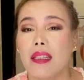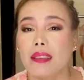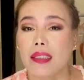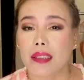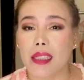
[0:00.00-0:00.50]

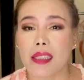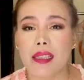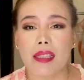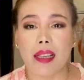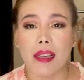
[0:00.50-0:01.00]
the
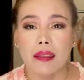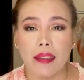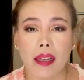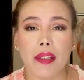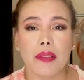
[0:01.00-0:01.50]
things I
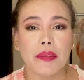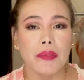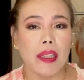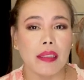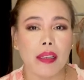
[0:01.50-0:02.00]
love
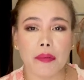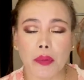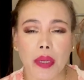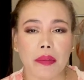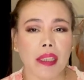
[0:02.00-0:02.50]

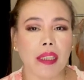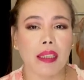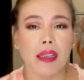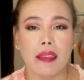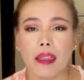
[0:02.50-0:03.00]

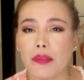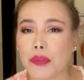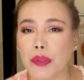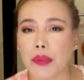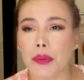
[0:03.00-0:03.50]
wearing, I love
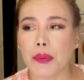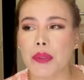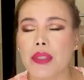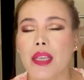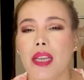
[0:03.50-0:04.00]
to
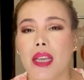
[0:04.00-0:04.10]
use,